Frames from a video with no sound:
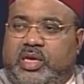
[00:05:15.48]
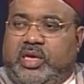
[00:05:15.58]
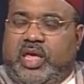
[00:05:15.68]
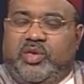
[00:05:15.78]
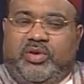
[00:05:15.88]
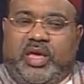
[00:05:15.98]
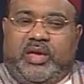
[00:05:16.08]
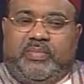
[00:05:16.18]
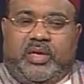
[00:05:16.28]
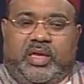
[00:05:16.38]
Can you
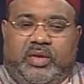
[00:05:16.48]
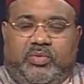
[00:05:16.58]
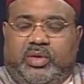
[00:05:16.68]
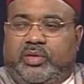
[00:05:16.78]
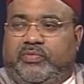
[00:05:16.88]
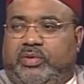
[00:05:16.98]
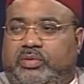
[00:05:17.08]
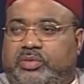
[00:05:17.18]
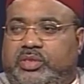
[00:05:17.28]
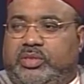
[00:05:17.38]
name any one of
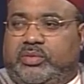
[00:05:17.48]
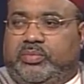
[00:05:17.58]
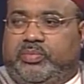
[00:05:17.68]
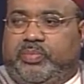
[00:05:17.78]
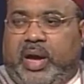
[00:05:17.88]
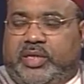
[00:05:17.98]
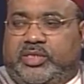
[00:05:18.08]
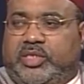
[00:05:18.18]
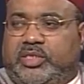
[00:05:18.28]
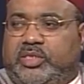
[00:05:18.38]
those
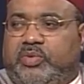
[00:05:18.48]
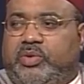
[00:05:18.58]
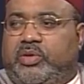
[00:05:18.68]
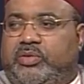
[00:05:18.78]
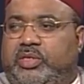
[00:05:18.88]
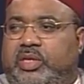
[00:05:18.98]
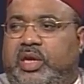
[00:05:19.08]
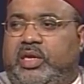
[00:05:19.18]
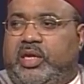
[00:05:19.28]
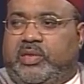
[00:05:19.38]
politicians that we know
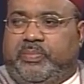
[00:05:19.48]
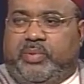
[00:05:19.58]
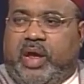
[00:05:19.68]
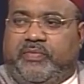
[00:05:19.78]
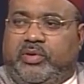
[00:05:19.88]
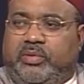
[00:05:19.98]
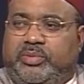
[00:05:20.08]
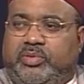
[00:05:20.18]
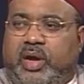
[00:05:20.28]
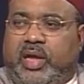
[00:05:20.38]
today that the Prophet
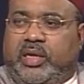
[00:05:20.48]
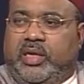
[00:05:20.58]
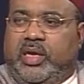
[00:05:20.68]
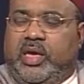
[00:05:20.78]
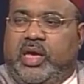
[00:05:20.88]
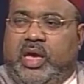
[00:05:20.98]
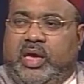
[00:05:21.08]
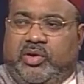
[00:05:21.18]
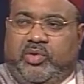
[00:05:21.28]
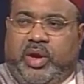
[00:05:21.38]
Noble Drew Ali
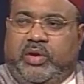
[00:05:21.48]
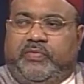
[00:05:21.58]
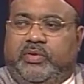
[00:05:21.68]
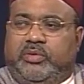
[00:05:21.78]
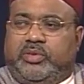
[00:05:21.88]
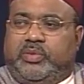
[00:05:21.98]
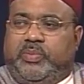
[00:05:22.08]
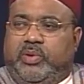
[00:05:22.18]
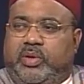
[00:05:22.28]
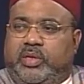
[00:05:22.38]
had a great influence
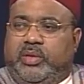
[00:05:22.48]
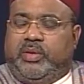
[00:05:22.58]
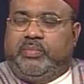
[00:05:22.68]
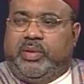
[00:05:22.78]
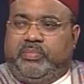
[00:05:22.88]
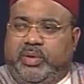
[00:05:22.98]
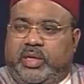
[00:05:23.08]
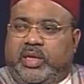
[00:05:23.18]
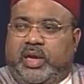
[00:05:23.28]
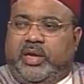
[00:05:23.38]
upon and
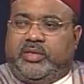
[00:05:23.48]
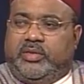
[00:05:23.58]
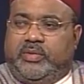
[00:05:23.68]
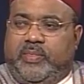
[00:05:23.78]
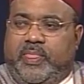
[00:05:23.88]
being elected?